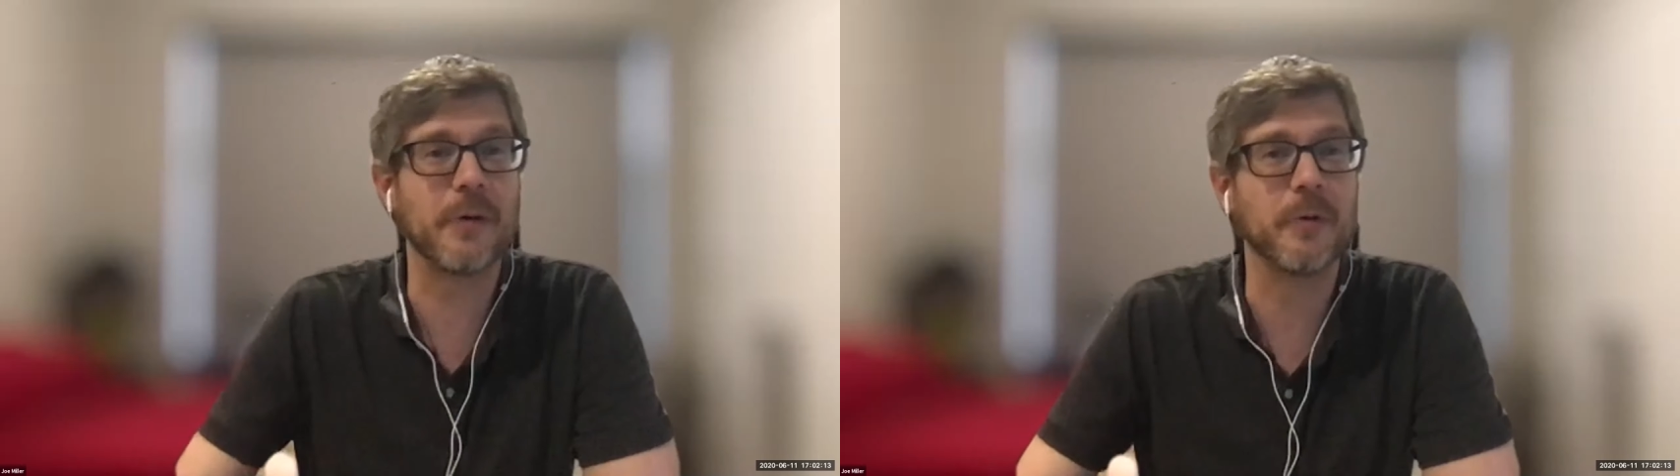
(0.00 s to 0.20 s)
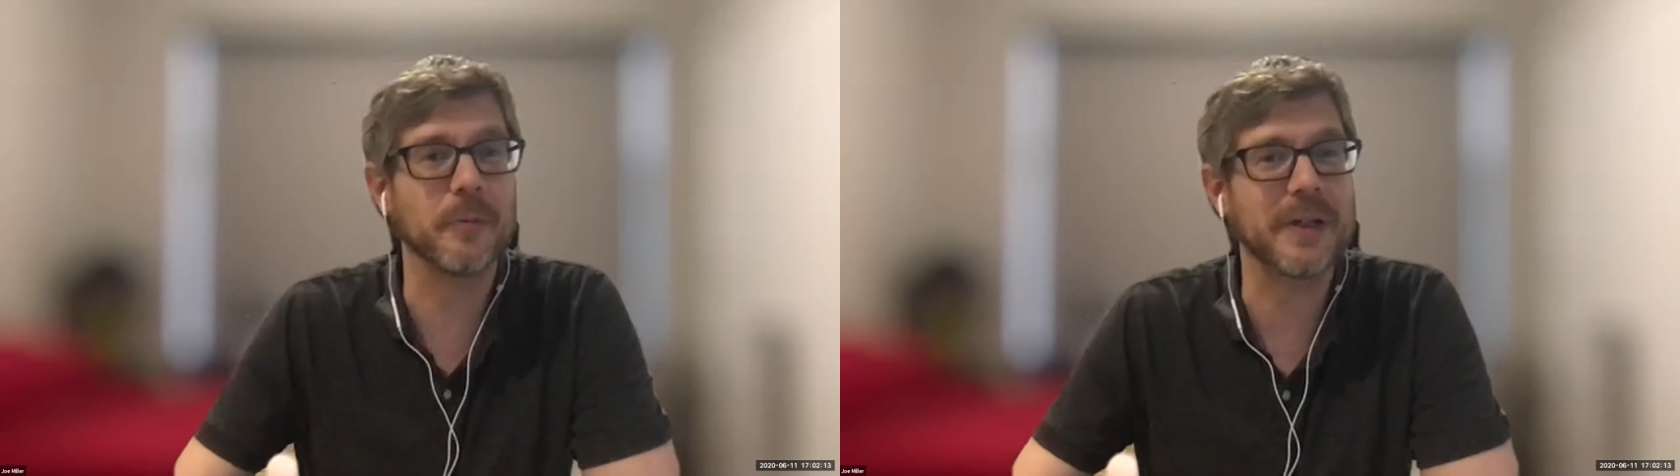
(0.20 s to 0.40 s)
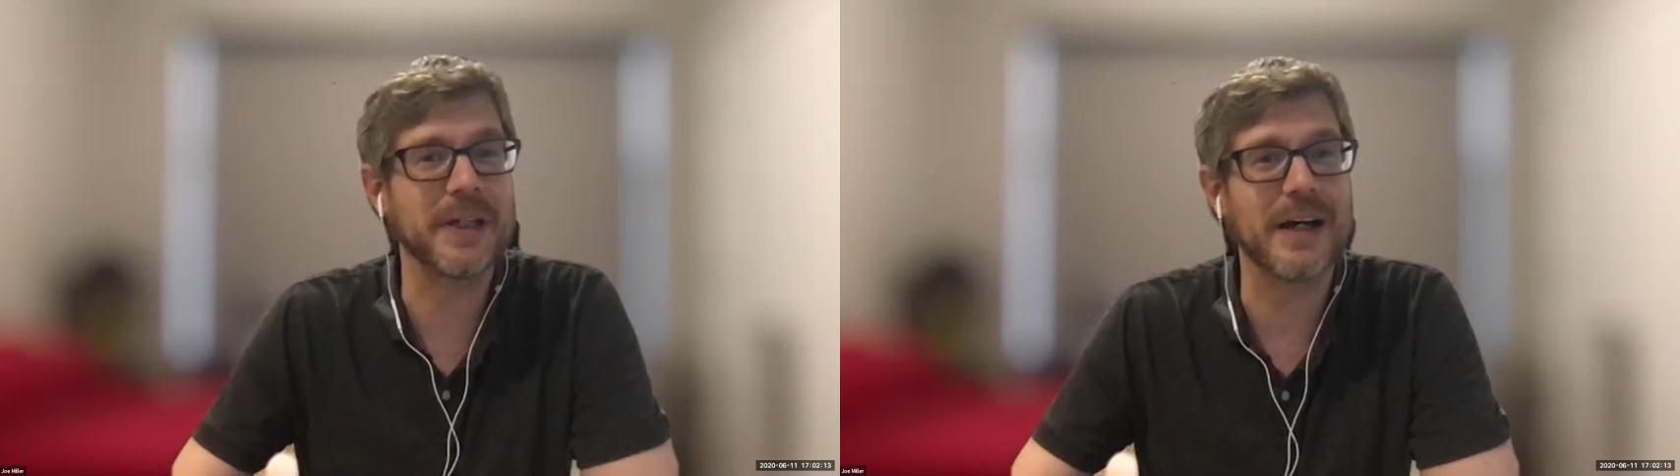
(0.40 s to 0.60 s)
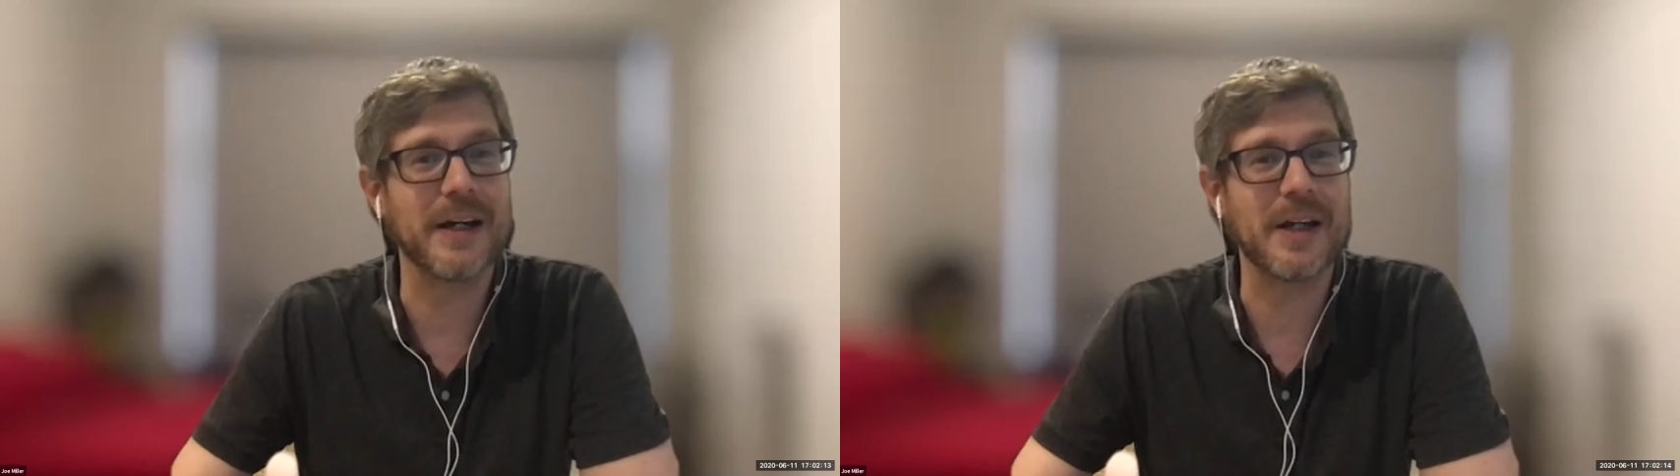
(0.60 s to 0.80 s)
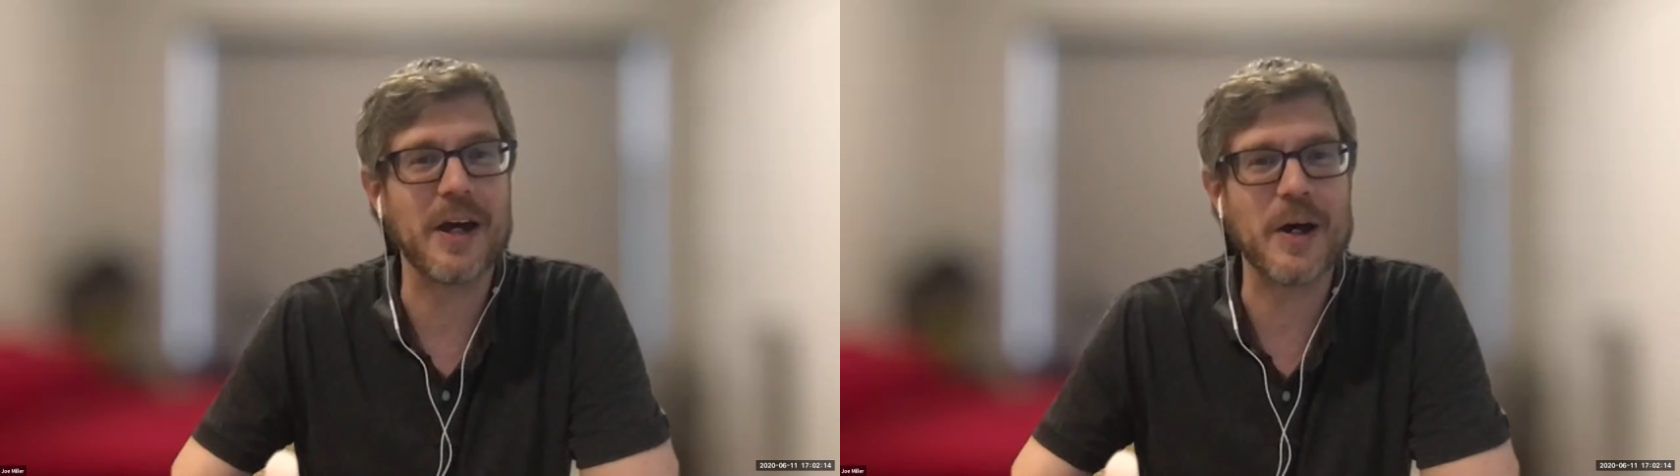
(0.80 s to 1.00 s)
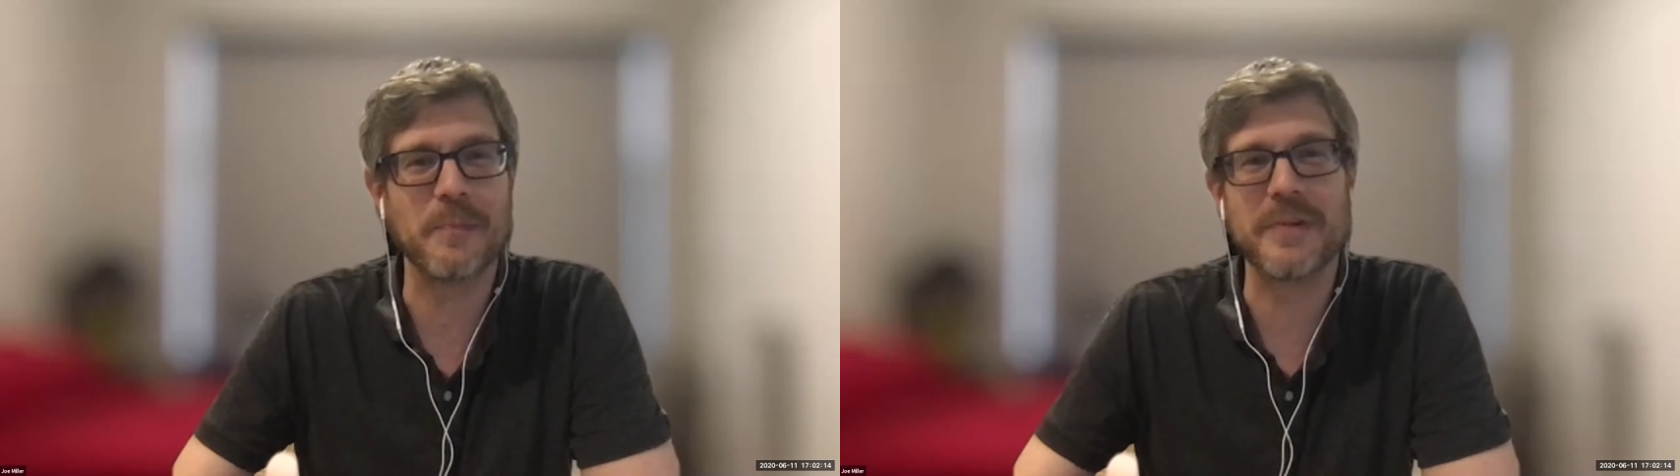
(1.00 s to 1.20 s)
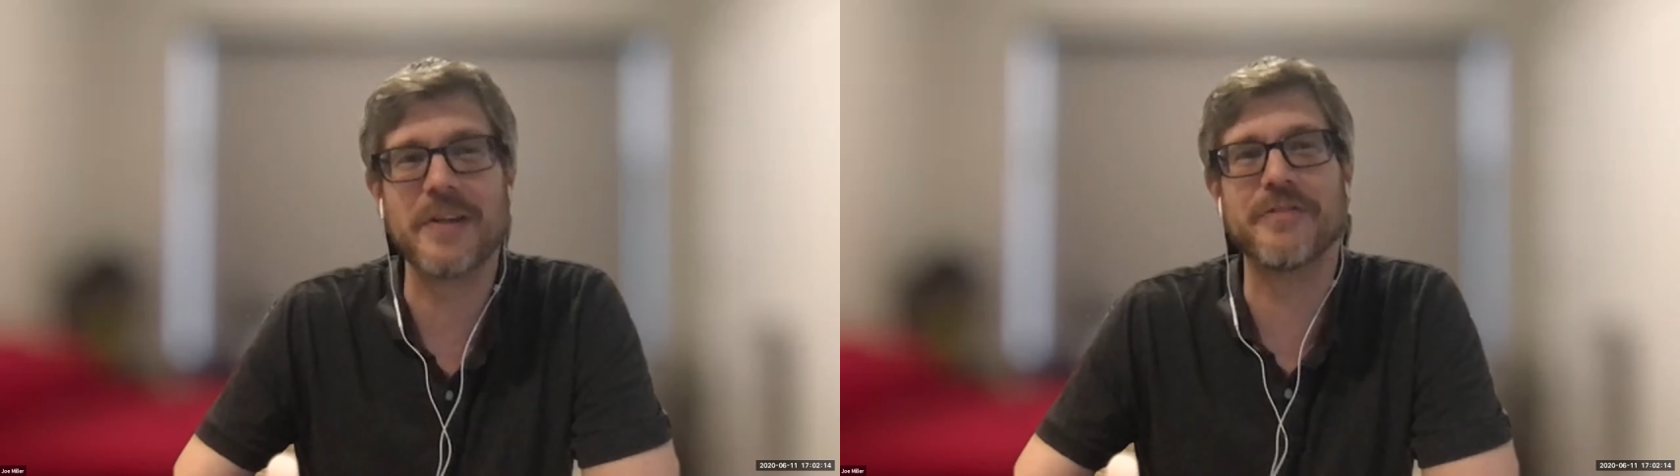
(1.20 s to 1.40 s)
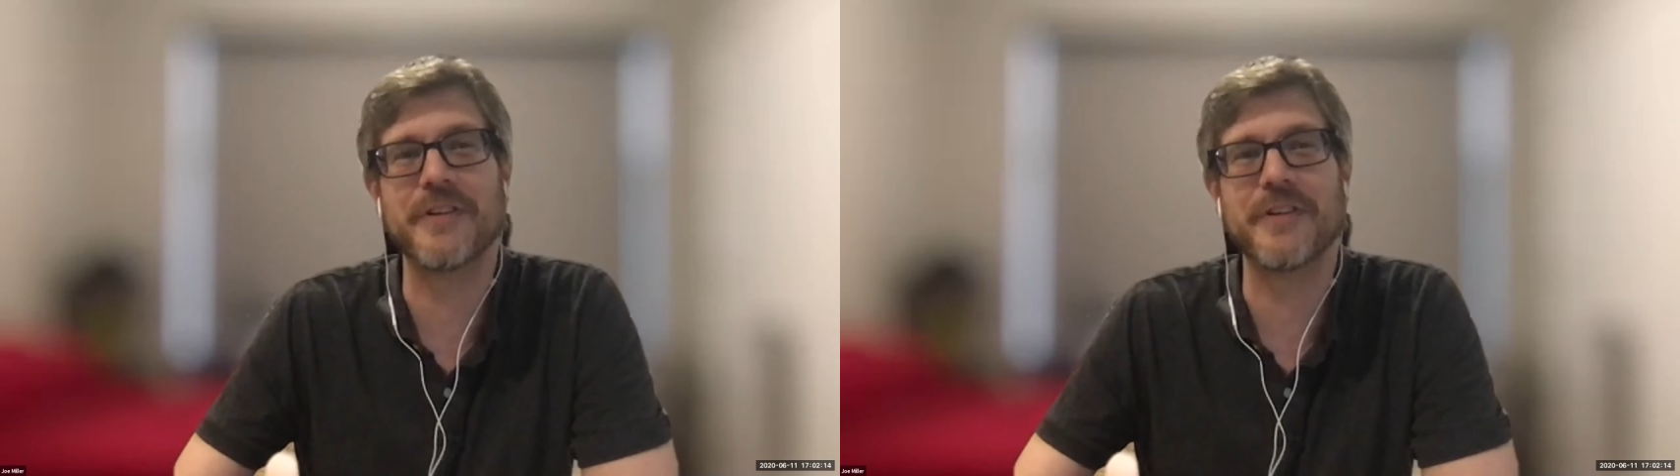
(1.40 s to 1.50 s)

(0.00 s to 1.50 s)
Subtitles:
will be of